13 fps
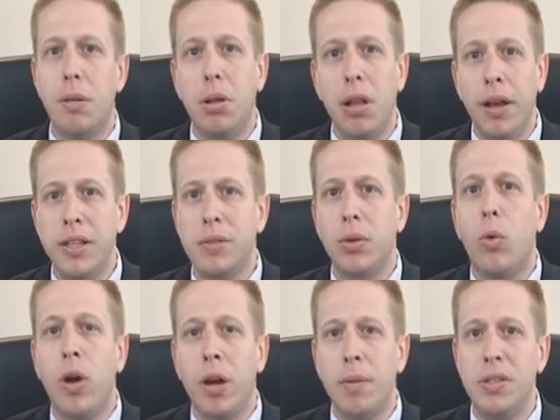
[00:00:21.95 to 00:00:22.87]
compliance
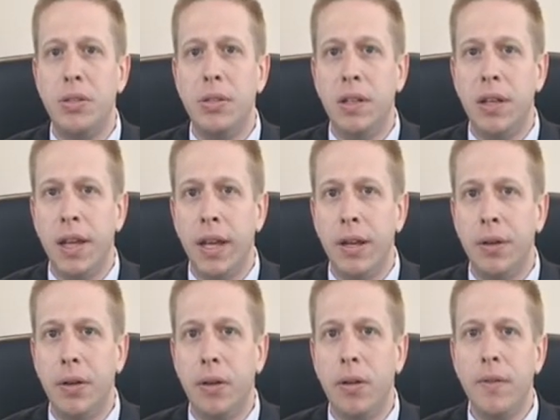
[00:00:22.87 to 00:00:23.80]
requirements you need to
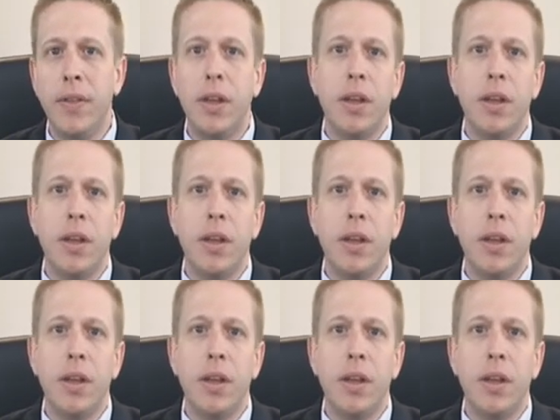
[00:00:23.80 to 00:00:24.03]
handle.